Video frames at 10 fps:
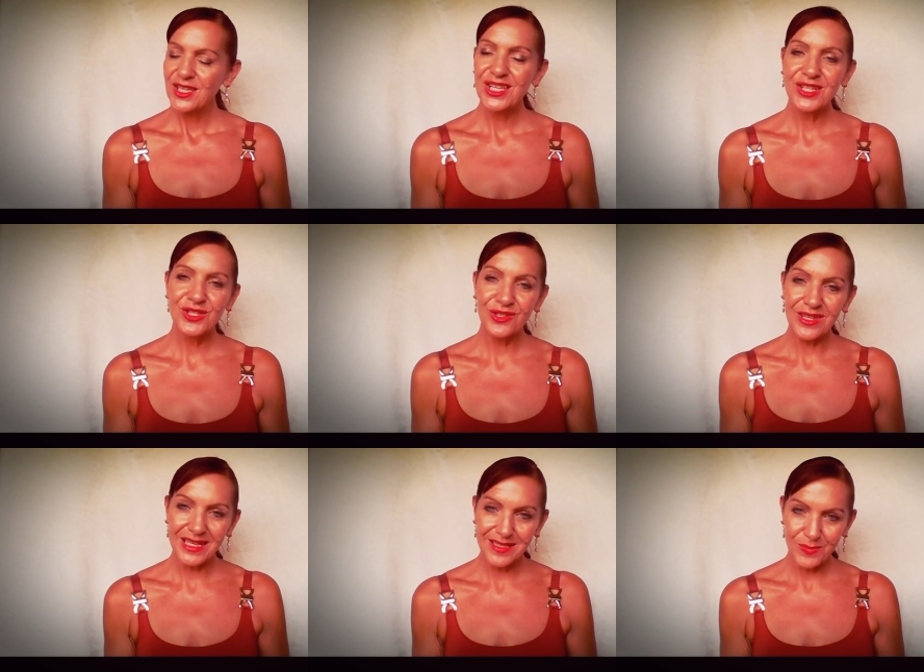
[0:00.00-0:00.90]
You can do
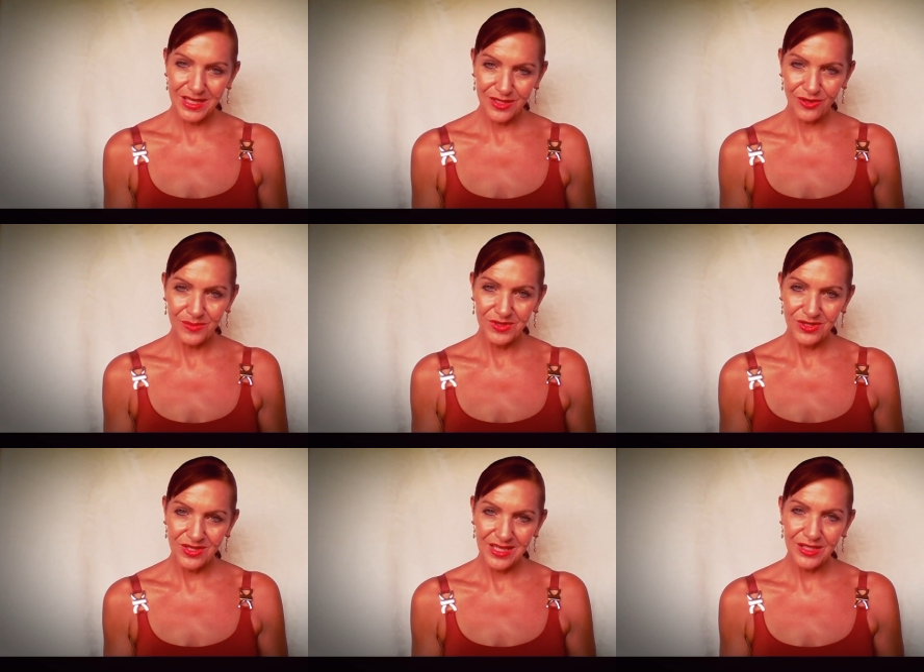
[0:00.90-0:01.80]
that as many times as
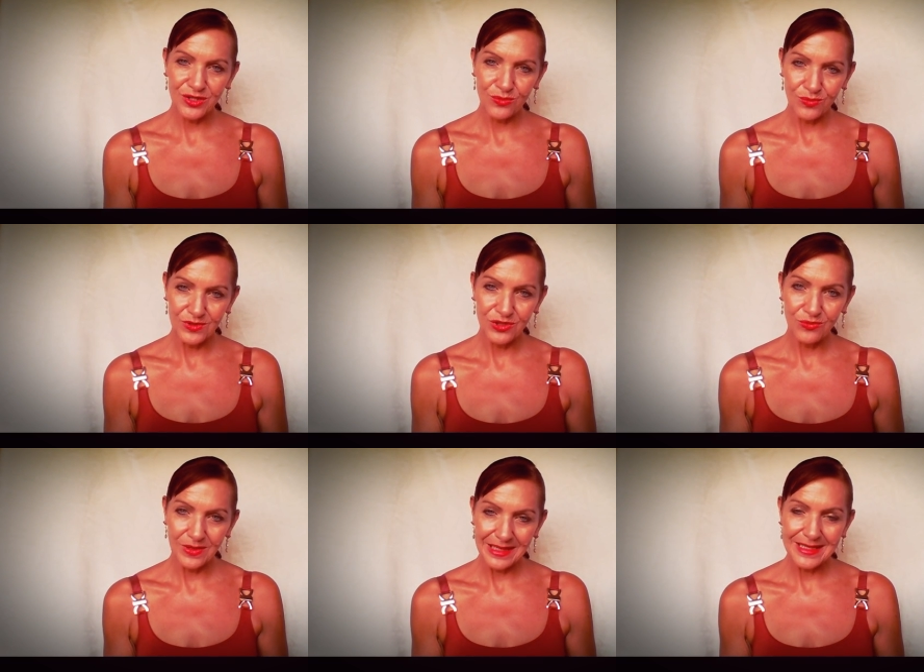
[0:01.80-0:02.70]
you need to, re to
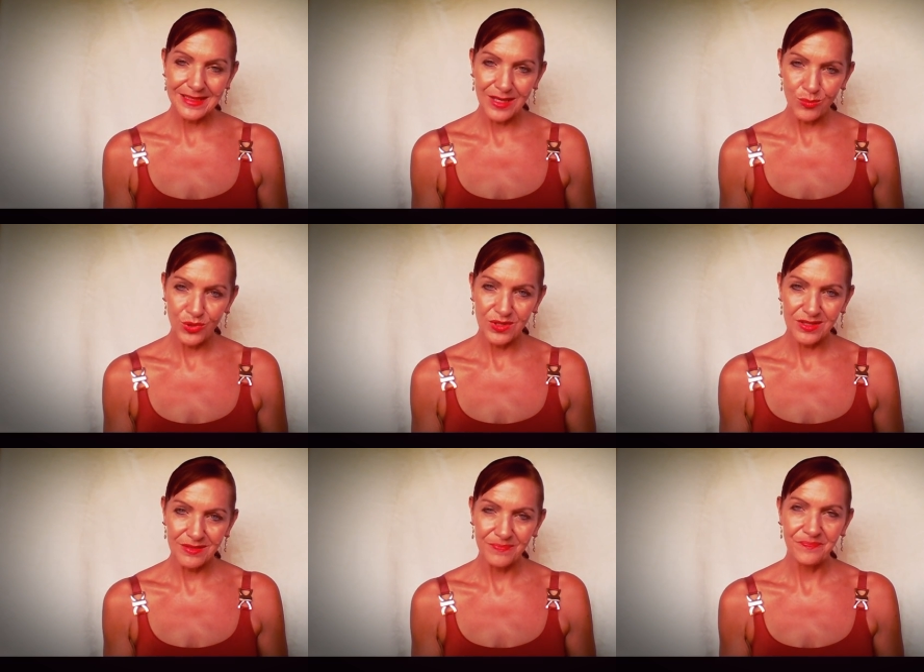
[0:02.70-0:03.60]
release that
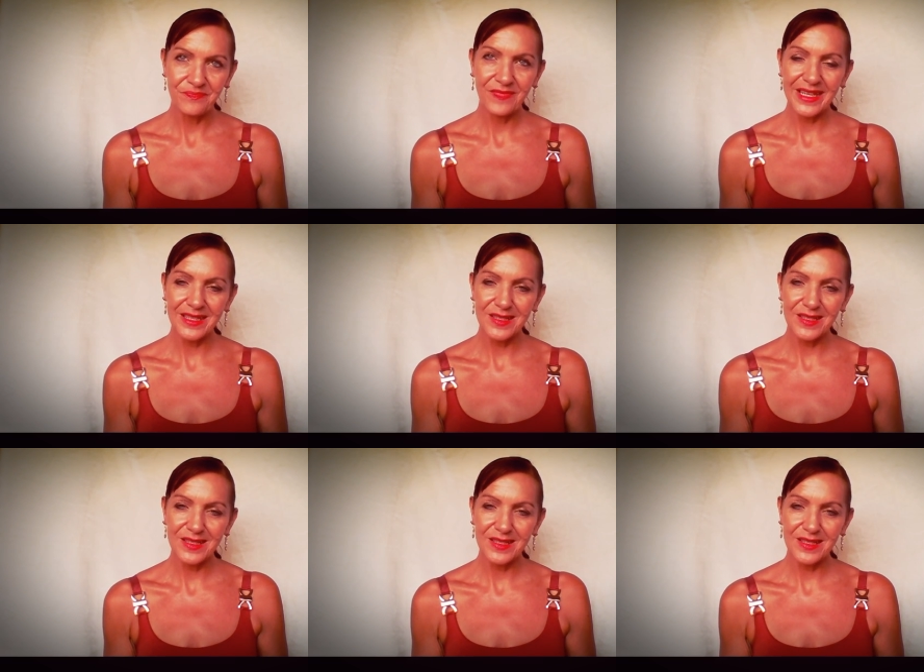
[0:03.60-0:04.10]
person, that